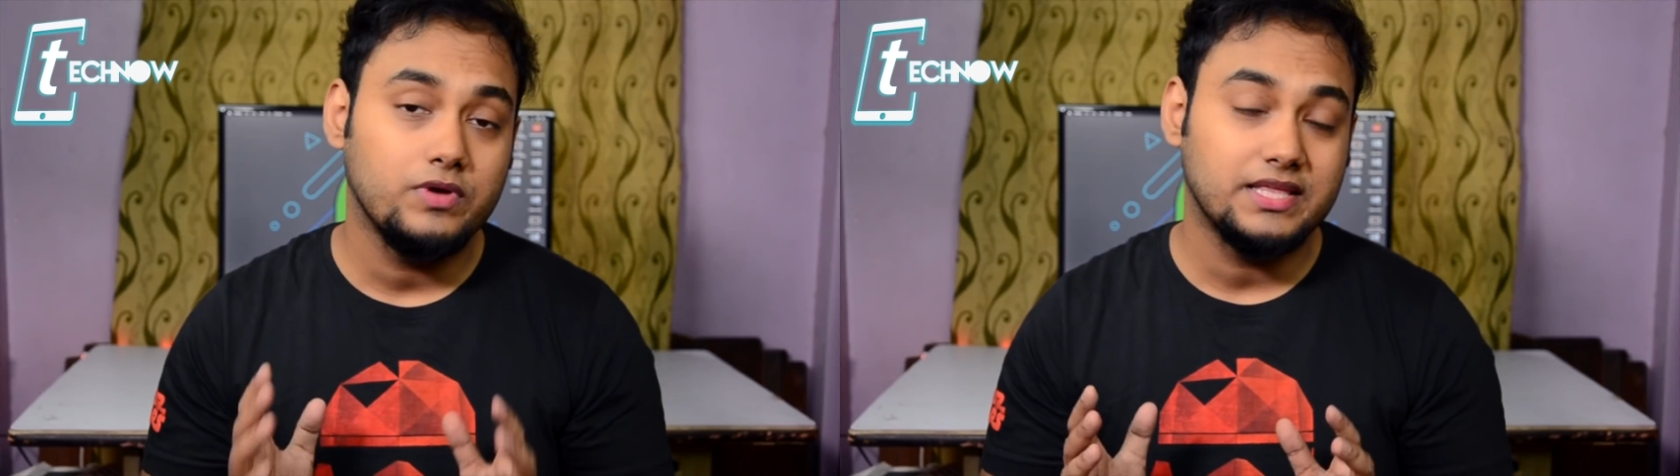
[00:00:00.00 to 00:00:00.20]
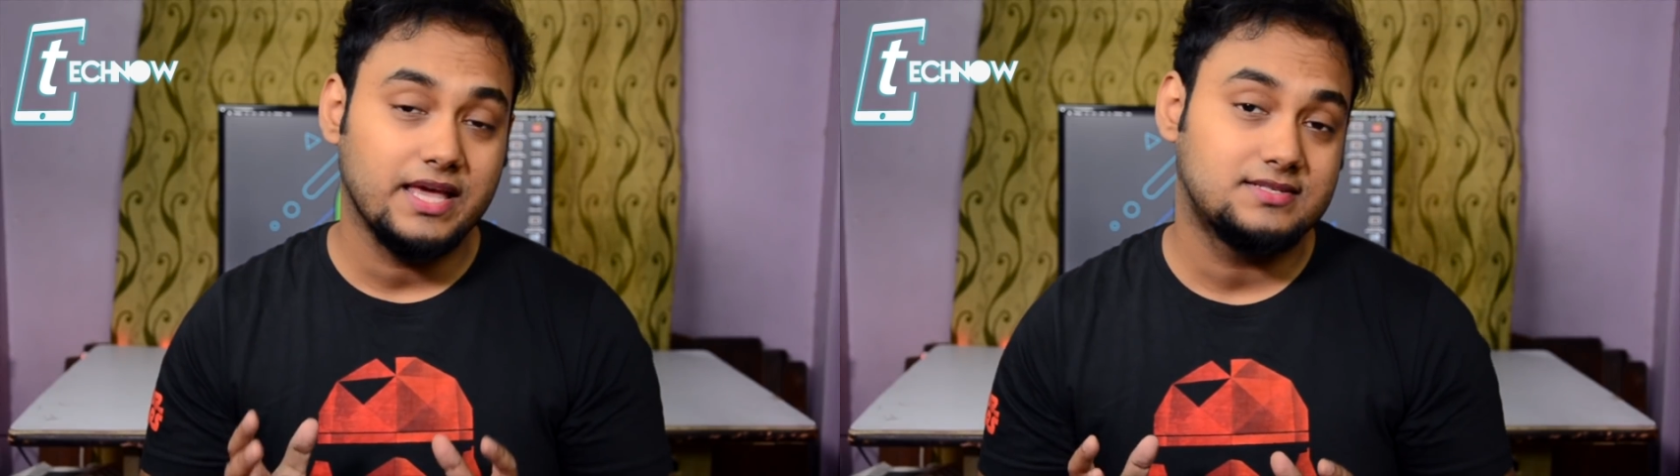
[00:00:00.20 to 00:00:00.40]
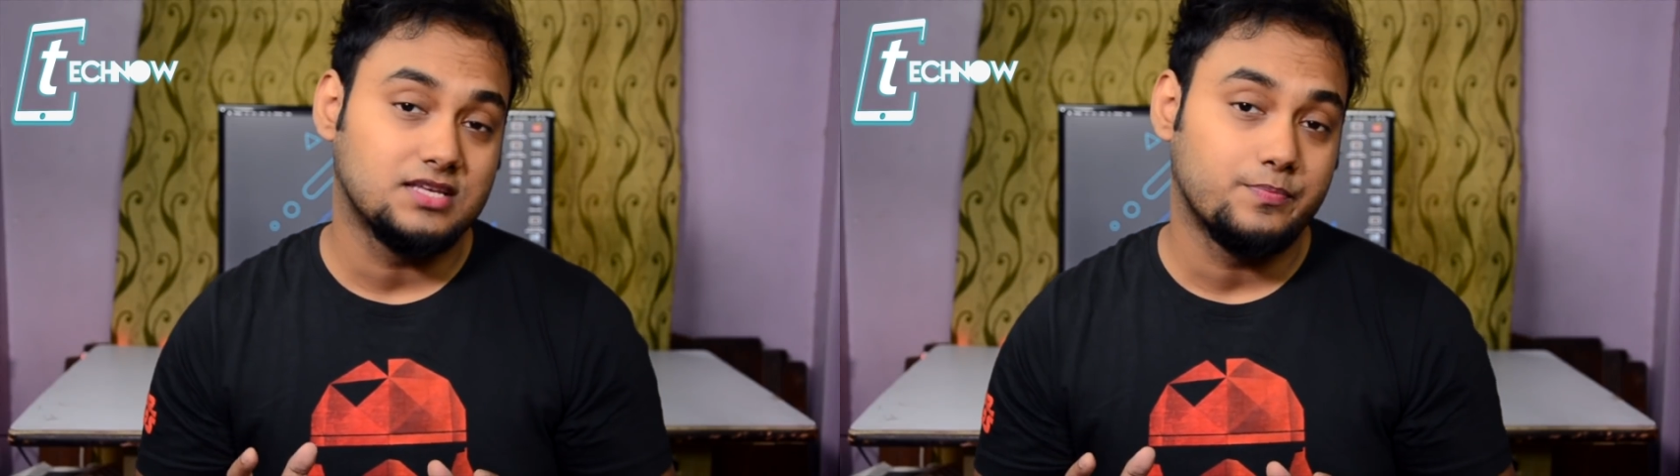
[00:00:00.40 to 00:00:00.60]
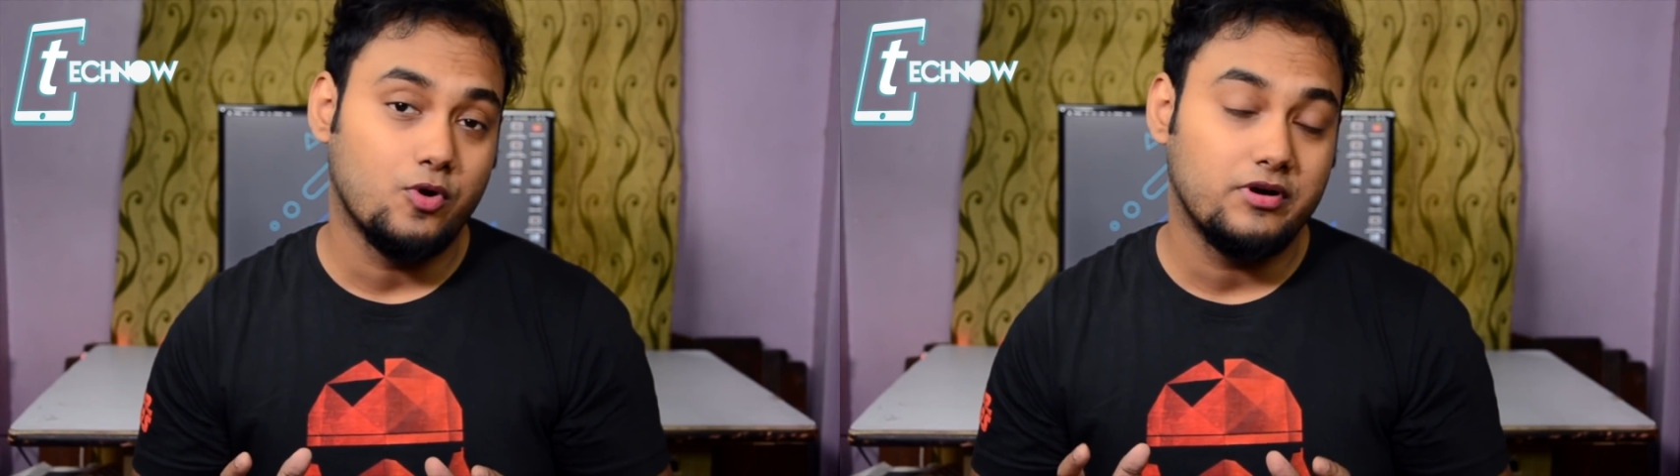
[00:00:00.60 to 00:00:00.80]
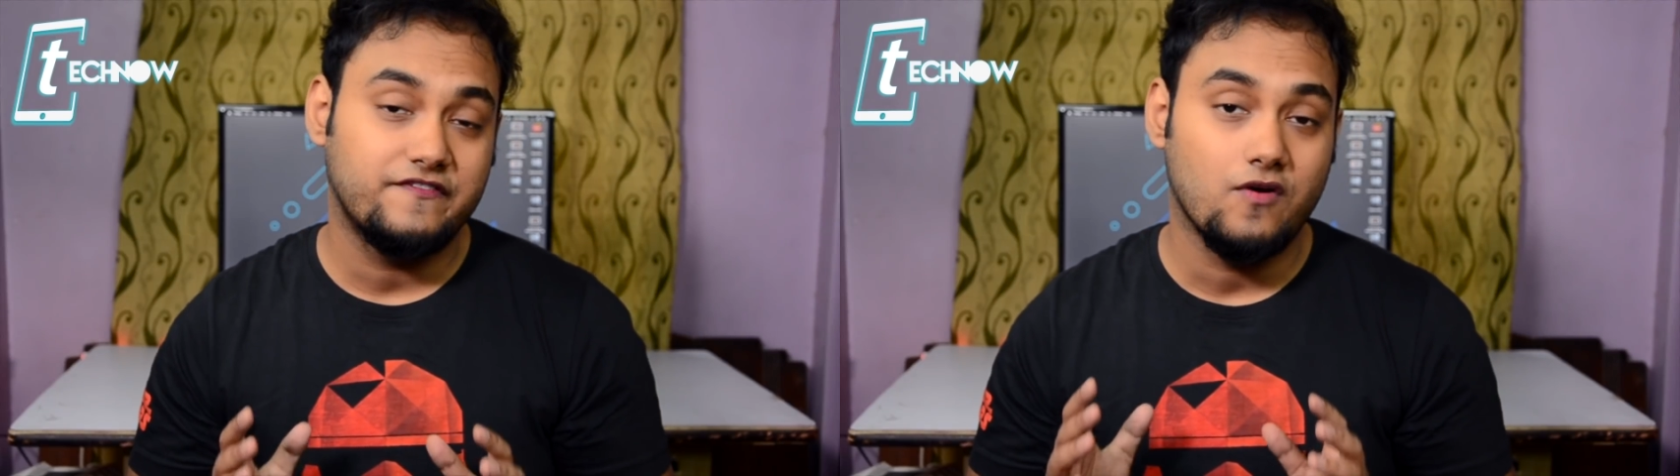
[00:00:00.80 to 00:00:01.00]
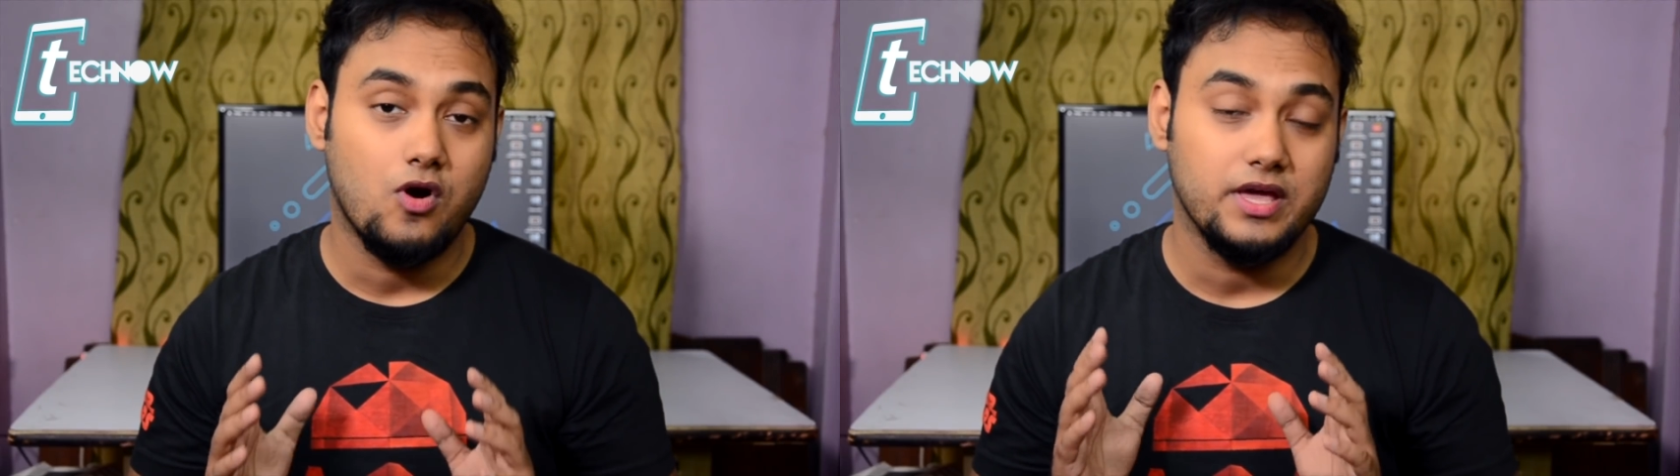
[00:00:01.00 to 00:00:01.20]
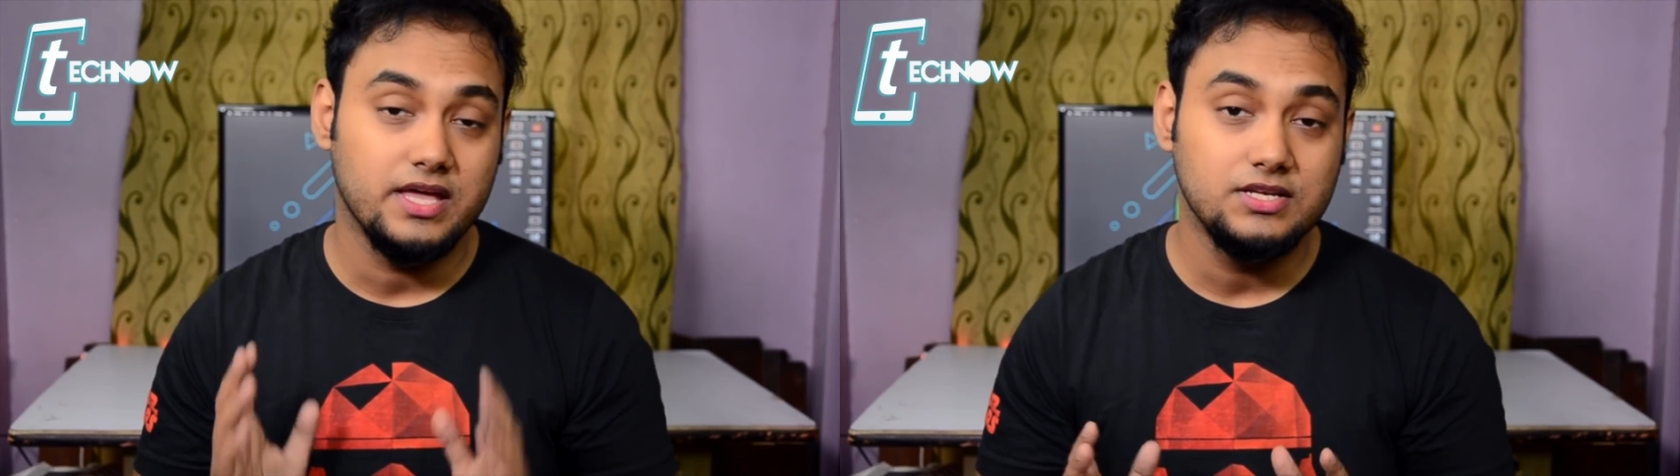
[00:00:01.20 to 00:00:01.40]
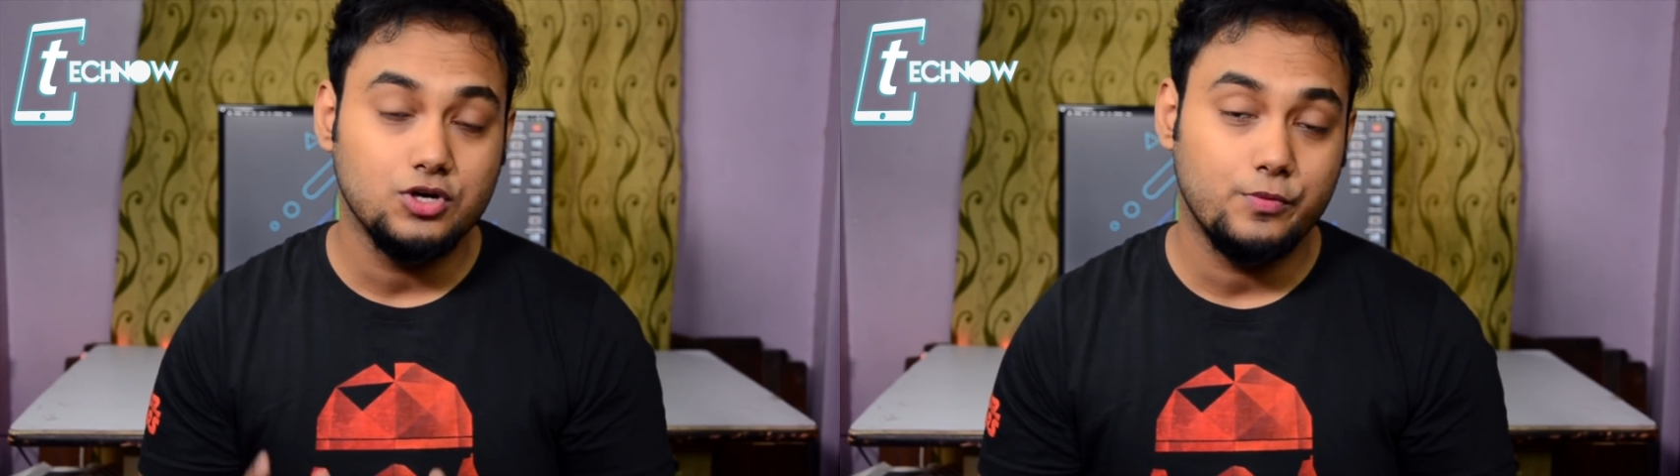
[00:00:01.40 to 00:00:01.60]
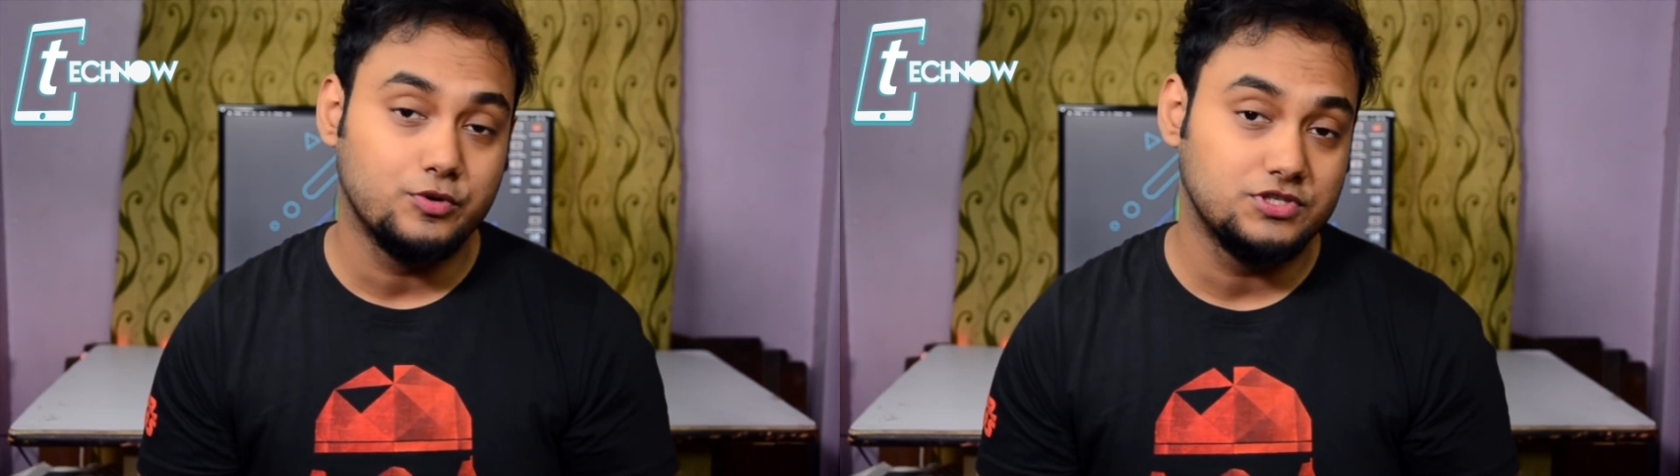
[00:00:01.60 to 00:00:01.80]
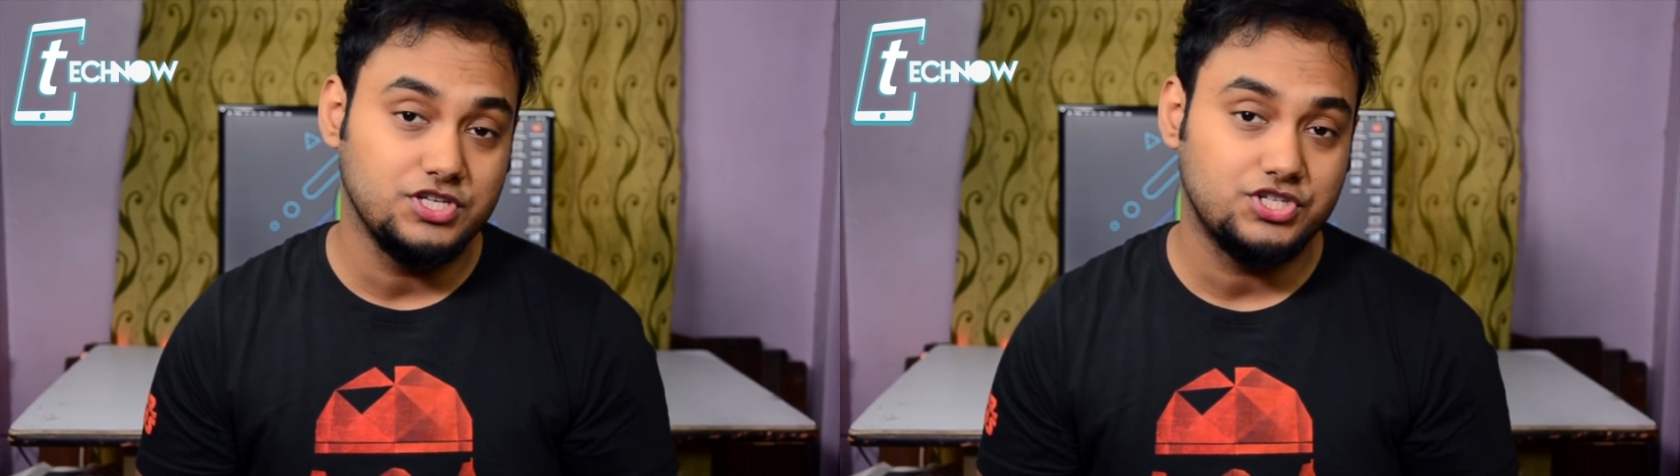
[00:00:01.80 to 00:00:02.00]
we'll get support for indoor
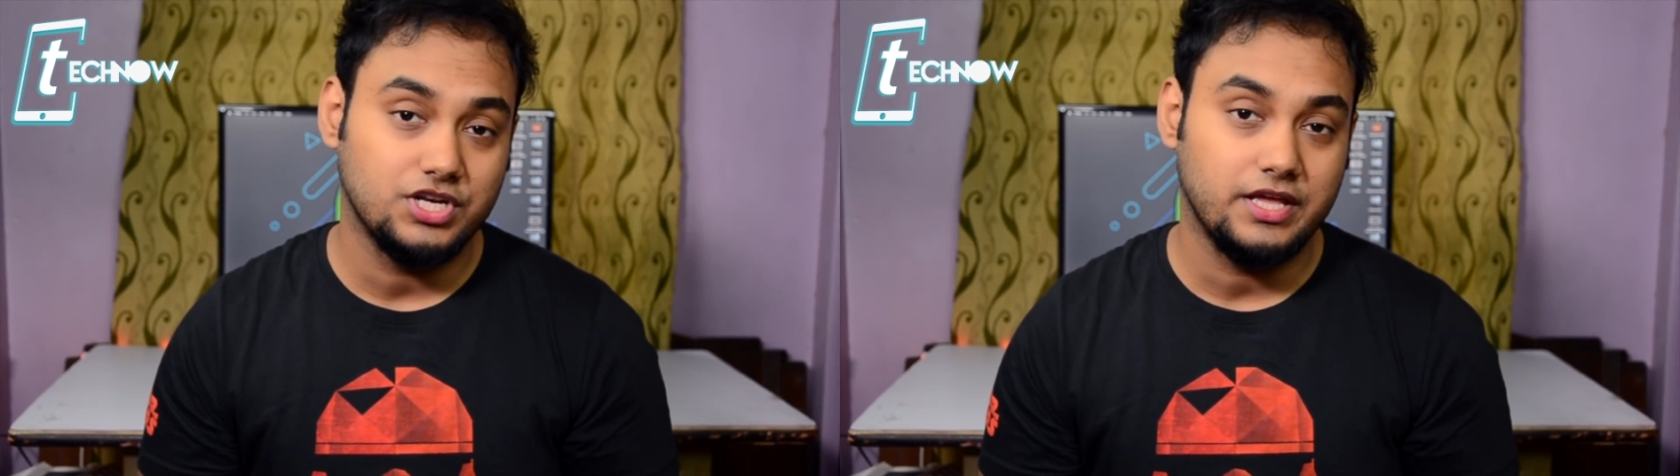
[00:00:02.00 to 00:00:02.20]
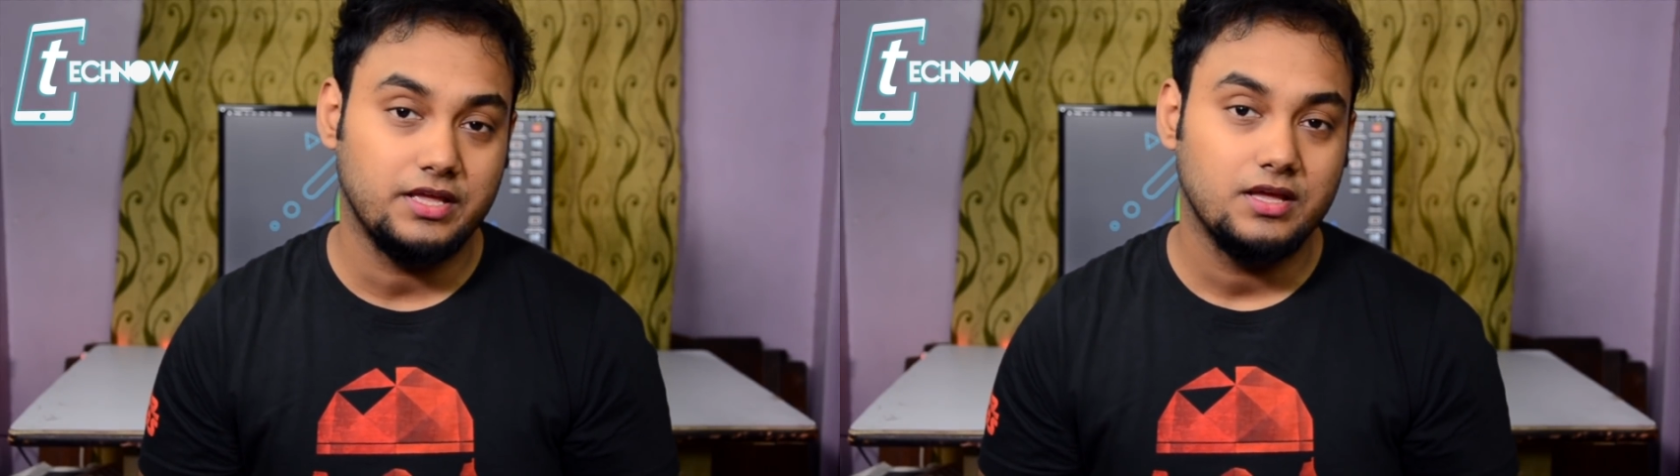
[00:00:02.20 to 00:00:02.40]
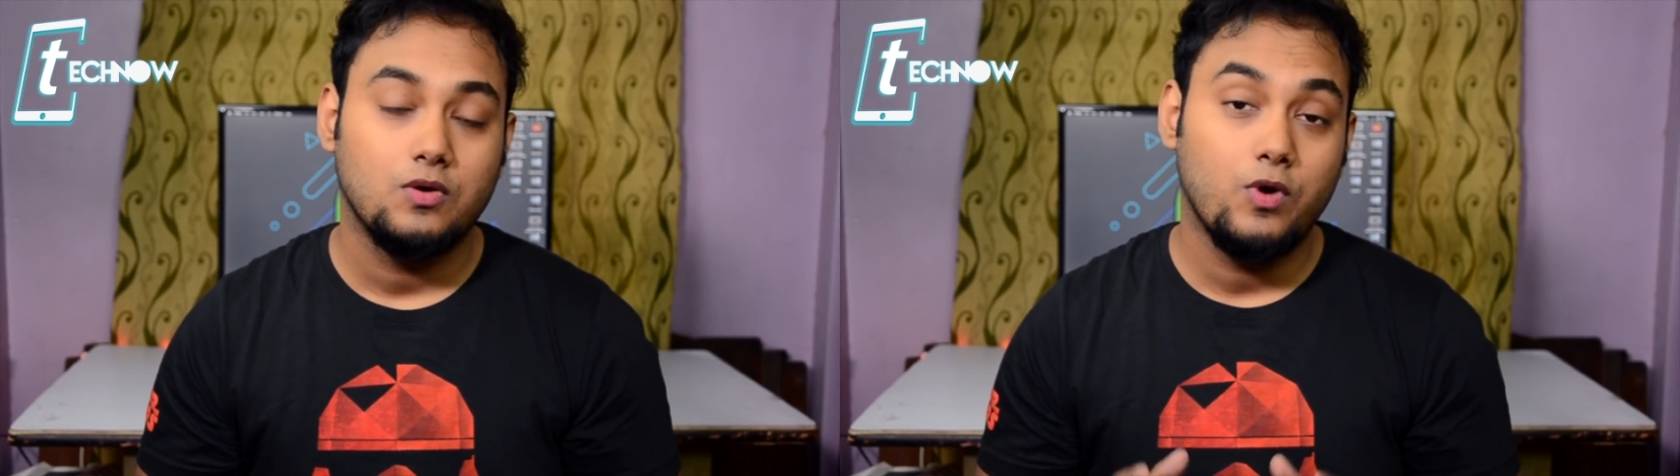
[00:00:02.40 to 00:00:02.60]
positioning